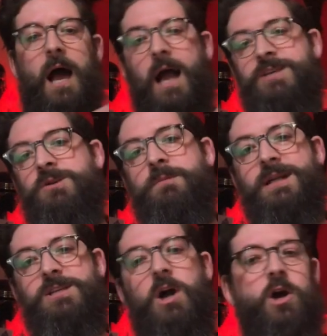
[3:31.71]
as you
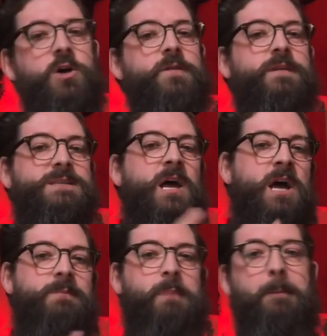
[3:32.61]
imagine, over
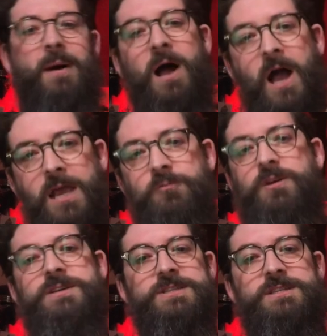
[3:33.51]
time,
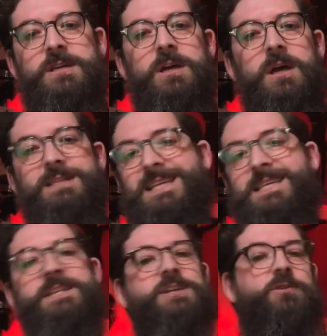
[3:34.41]
papyrus
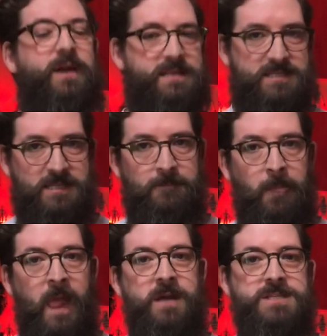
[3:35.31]
disintegrates.
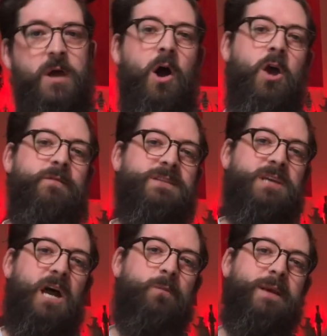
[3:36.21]
So over
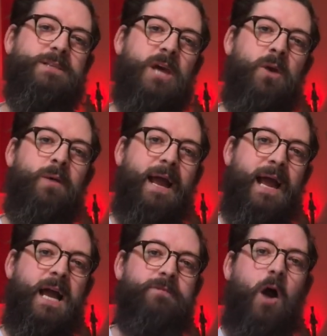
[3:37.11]
time, we don't
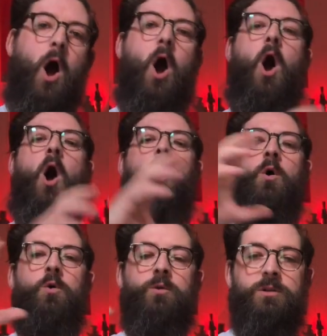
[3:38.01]
have
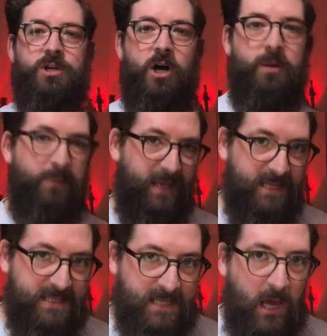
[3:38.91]
whole
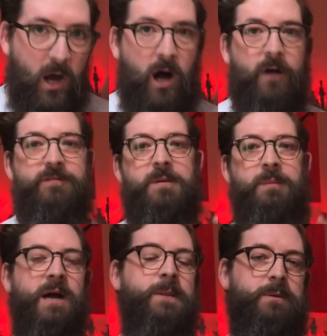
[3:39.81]
copies of the
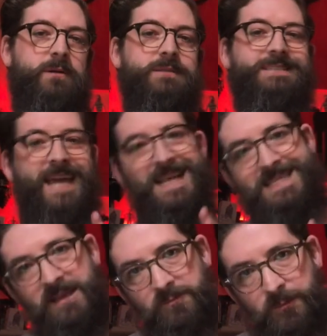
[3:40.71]
Bible
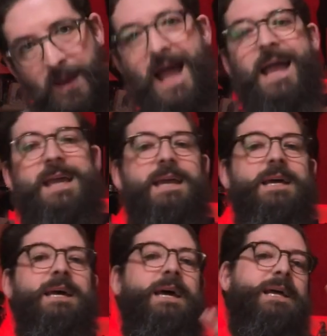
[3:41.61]
dating back
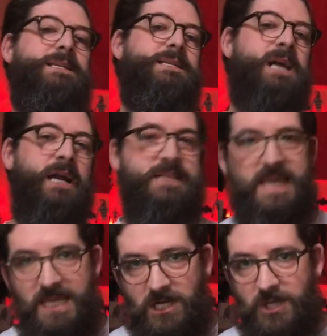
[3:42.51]

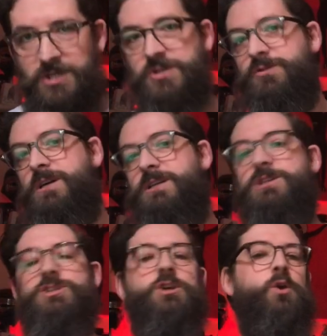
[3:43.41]
1900,
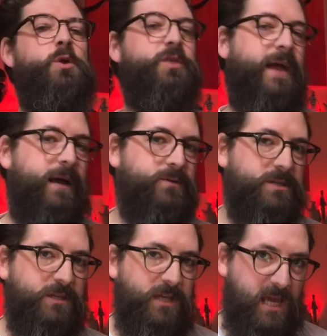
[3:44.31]

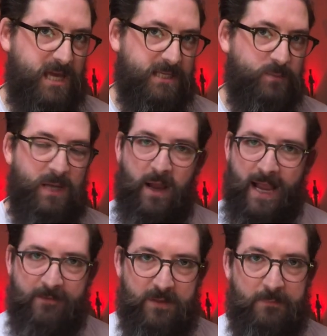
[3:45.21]
2000 years. We don't
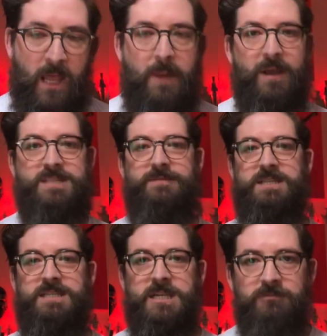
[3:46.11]
have them because they've
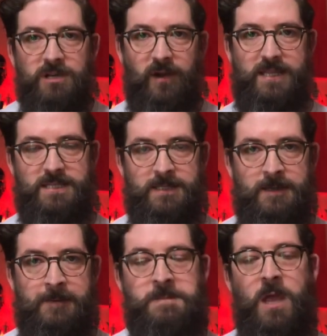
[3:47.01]
deteriorated.
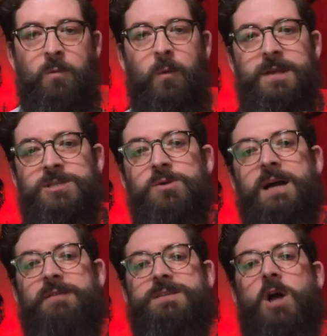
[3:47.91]
What we do
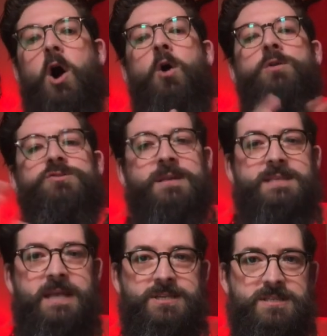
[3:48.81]
have is whole
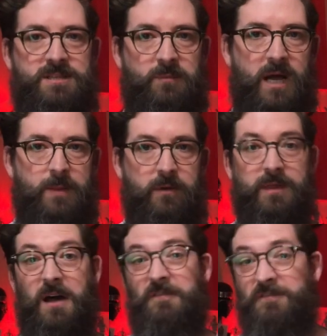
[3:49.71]
translations of the Bible
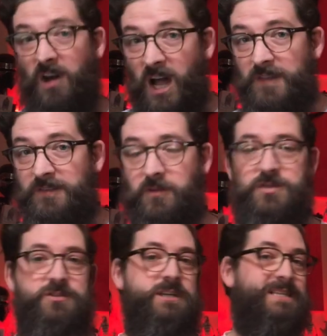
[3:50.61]
that are
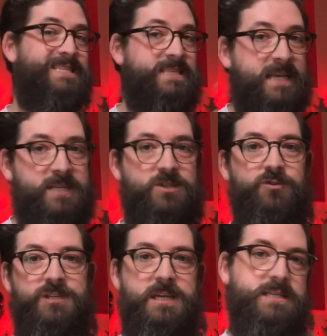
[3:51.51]
500 years,
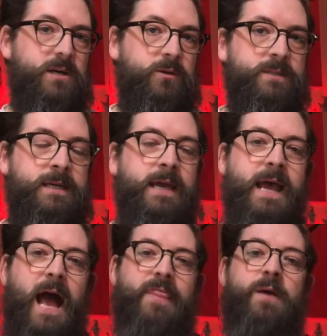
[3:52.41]
600 years old.
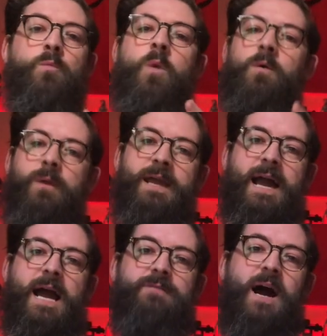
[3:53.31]
And then what we
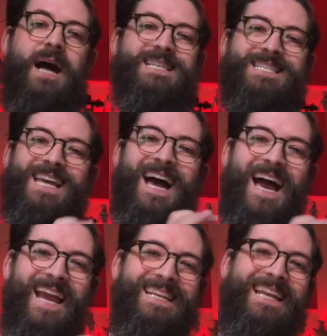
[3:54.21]
have are
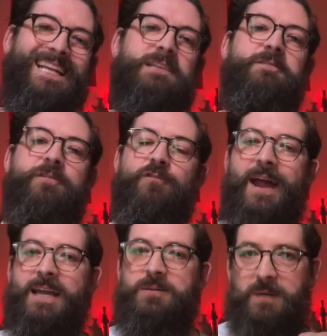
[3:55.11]
tiny little
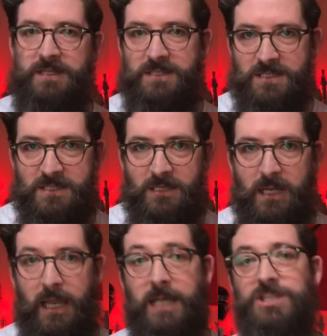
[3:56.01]
fragments,
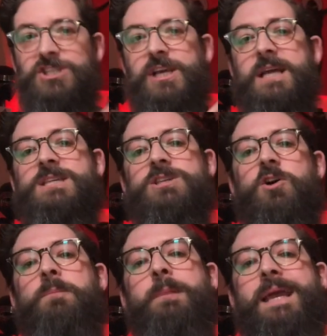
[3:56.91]
like
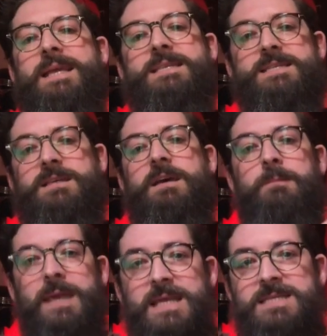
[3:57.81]
jigsaw
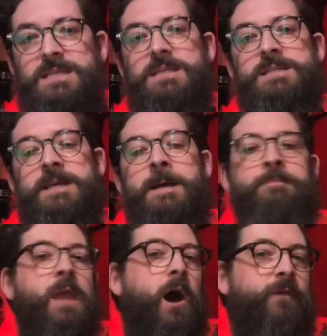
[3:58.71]
pieces
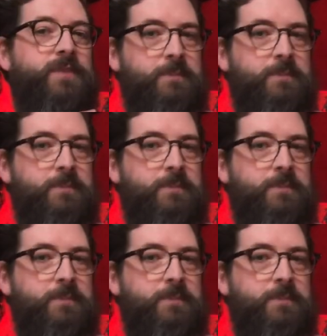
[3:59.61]
of the